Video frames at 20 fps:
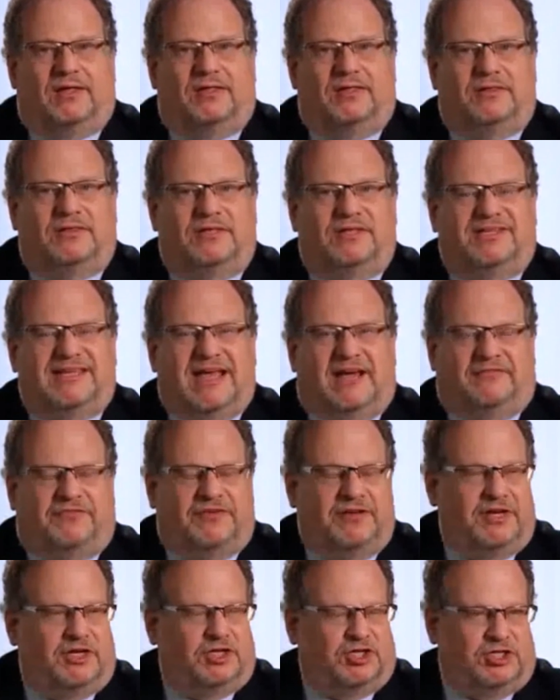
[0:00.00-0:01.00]
The
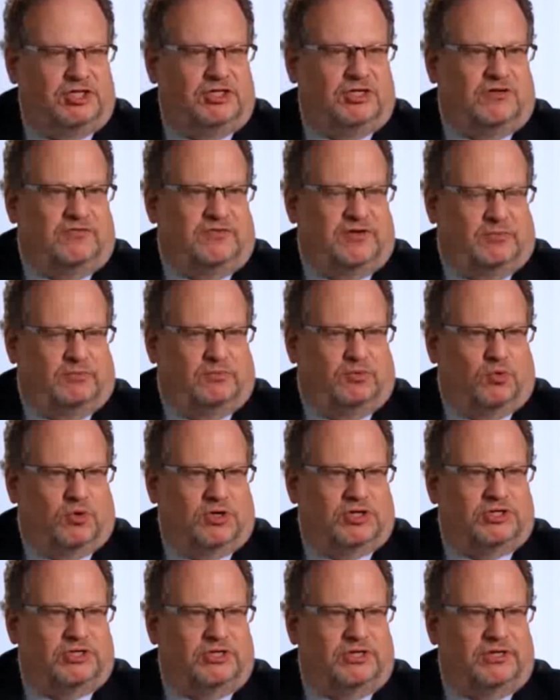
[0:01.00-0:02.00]
definition of an
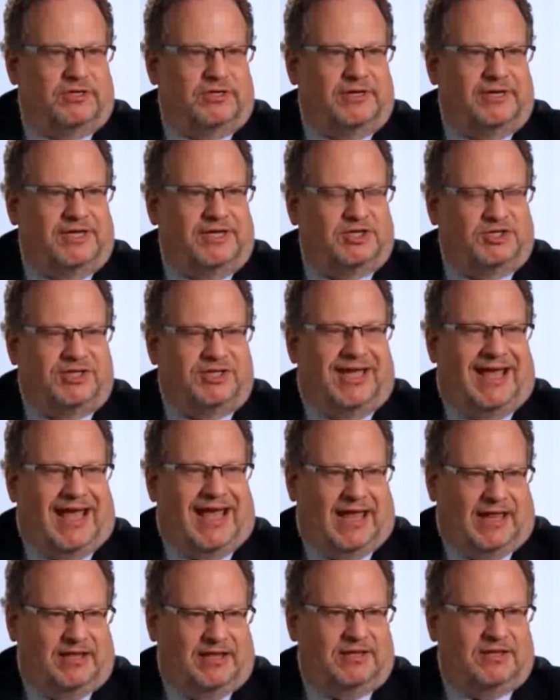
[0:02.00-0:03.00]
abortion is to
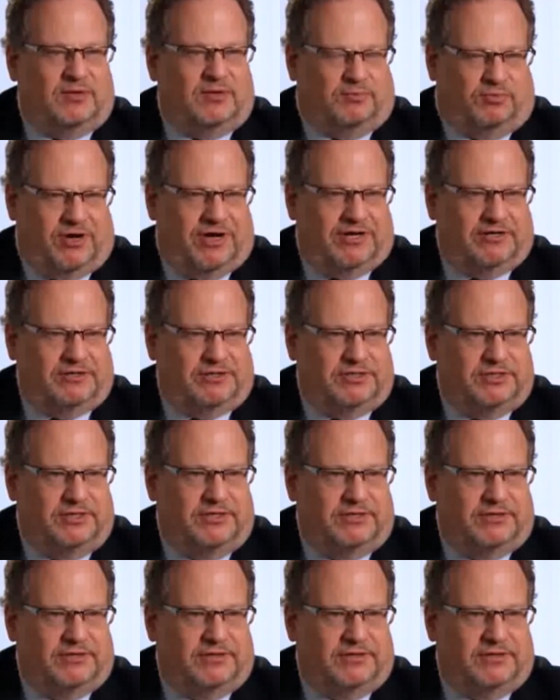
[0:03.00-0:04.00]
end a pregnancy.
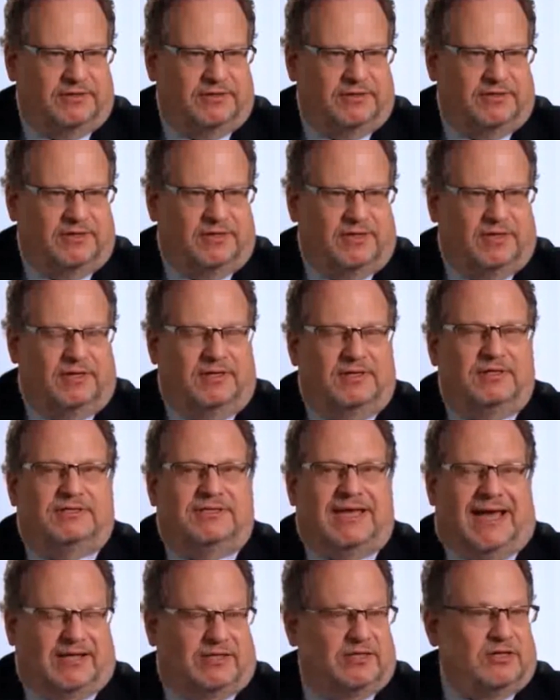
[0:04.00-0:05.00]

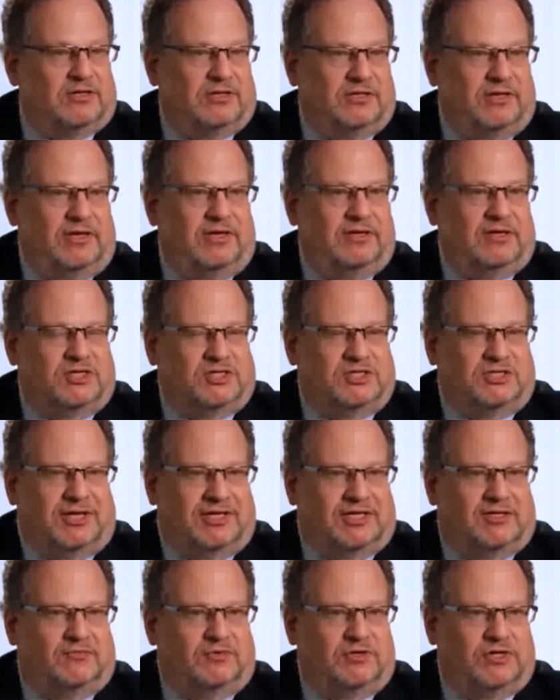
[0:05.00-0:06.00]
Technically, a
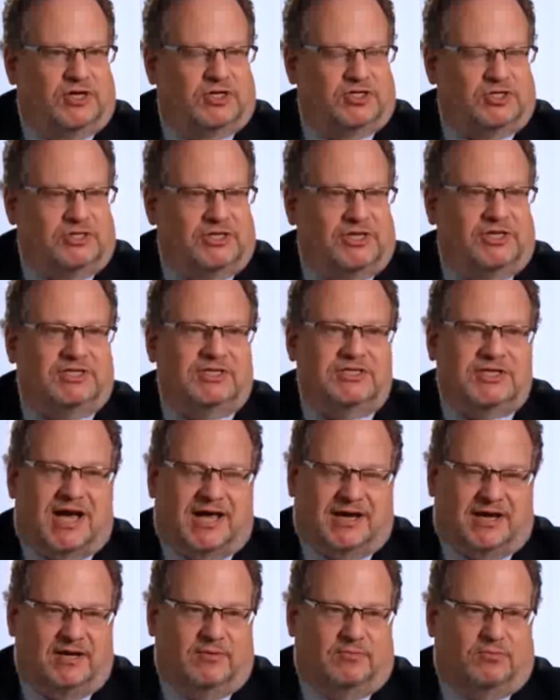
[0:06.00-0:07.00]
selective reduction is
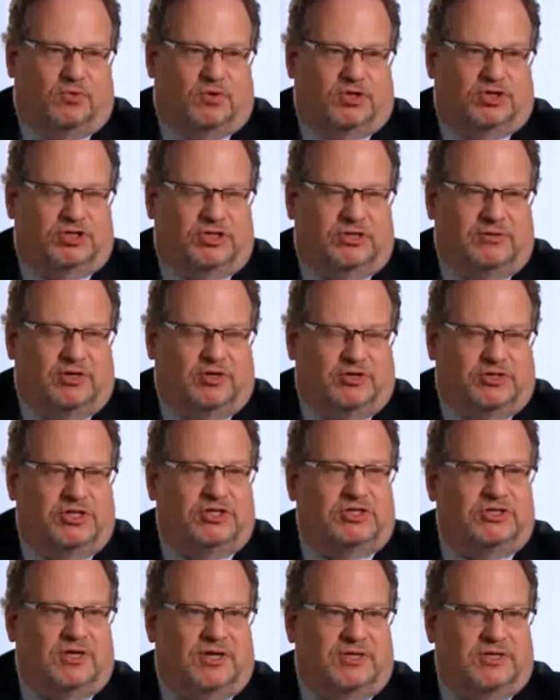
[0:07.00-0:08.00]
not an abortion because
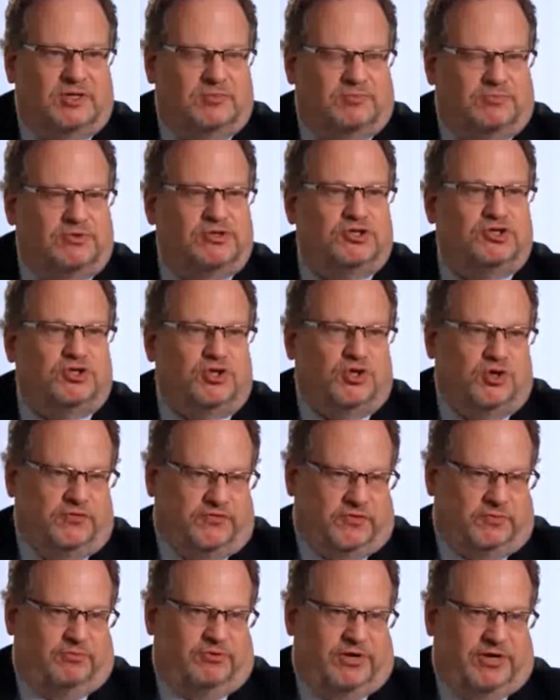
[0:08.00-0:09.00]
it's done to
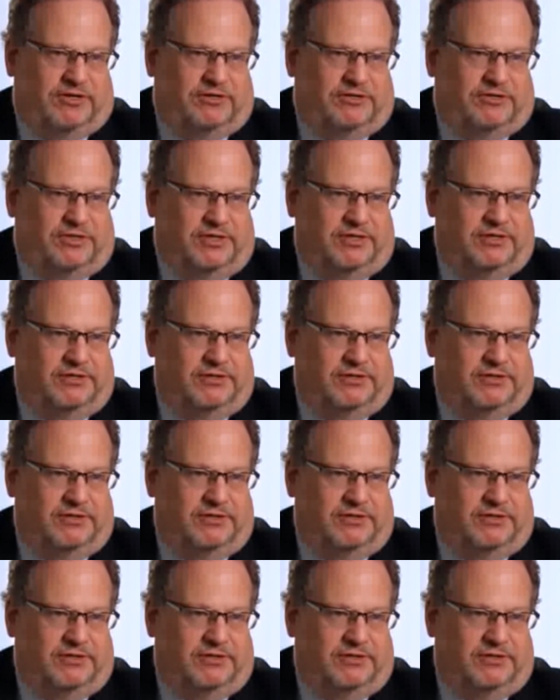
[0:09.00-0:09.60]
preserve a pregnancy.